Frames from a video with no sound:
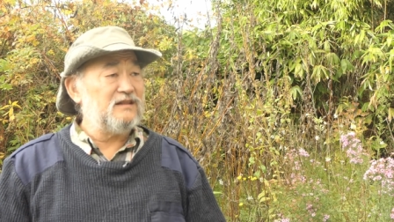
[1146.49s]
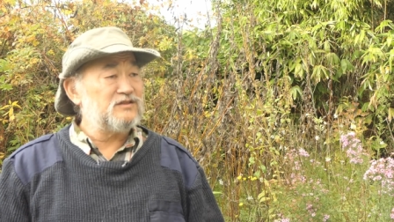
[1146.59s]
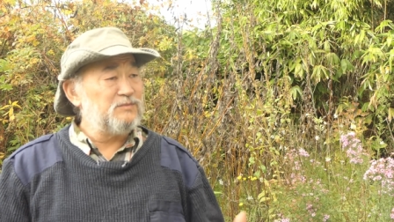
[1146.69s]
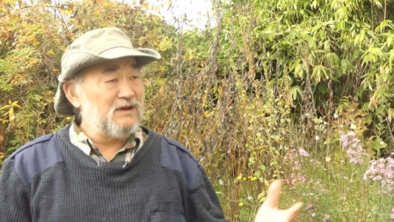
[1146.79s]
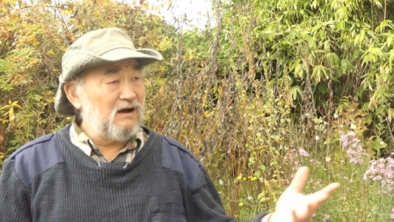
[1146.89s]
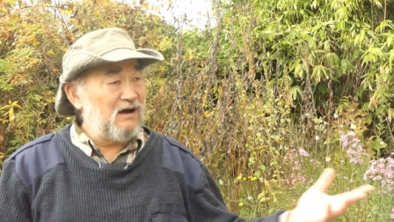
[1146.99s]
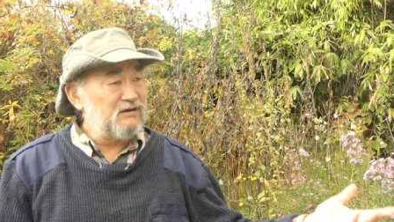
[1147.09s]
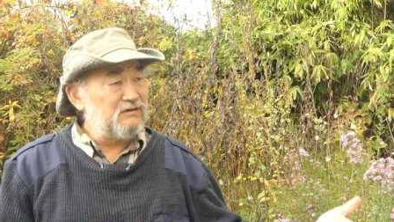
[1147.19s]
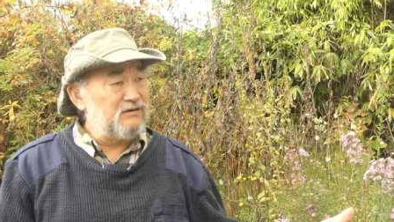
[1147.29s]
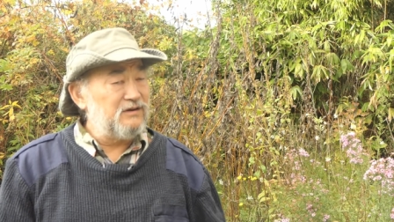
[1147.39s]
They should be
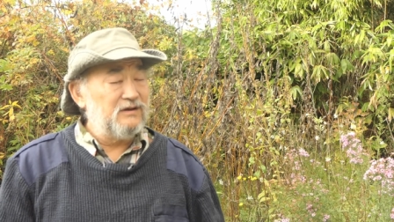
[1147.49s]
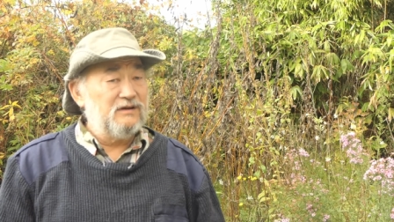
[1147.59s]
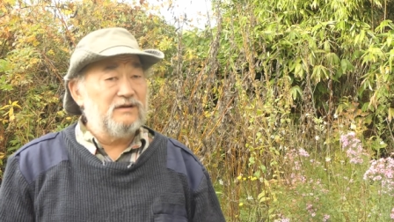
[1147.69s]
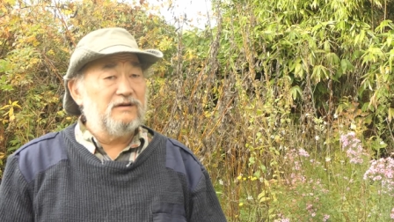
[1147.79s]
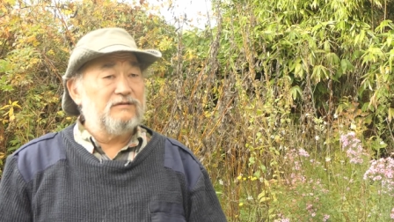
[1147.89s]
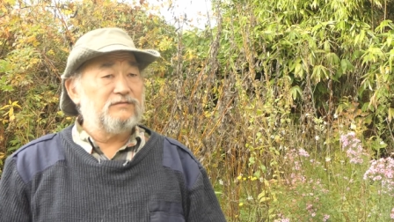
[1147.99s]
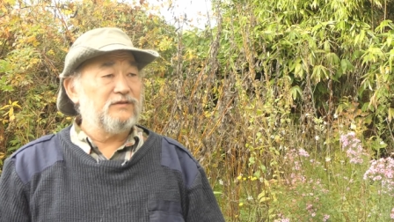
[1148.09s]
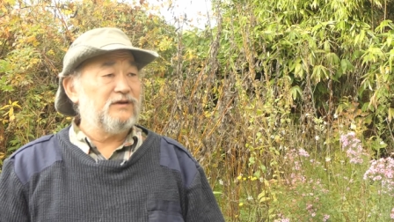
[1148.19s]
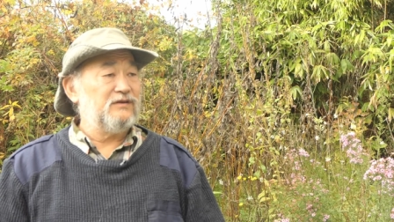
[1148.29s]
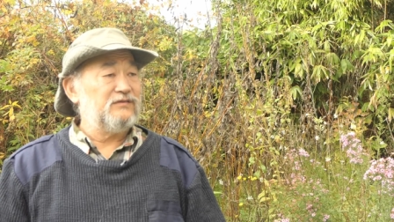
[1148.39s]
honored
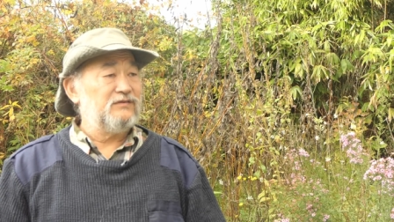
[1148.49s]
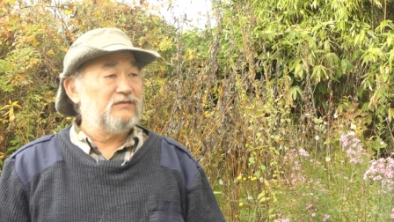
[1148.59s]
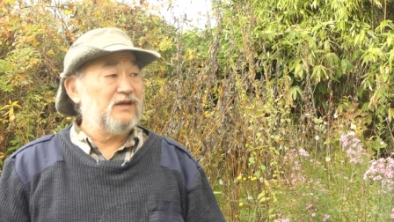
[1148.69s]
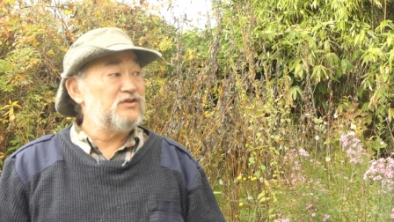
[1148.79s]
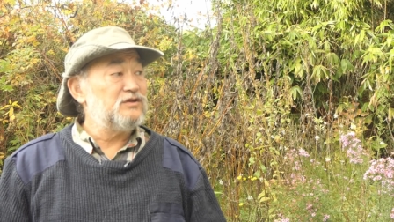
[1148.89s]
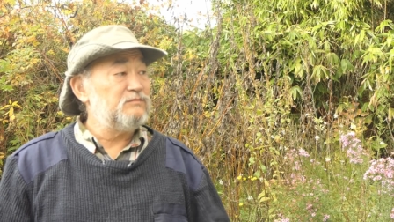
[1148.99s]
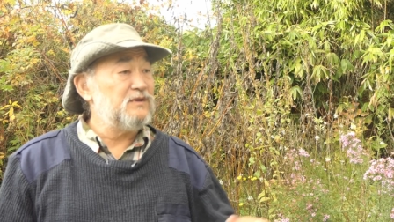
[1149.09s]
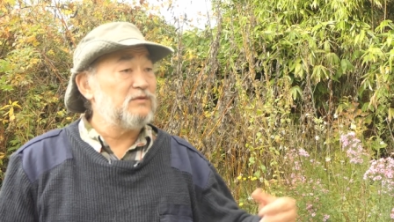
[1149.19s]
for this. They should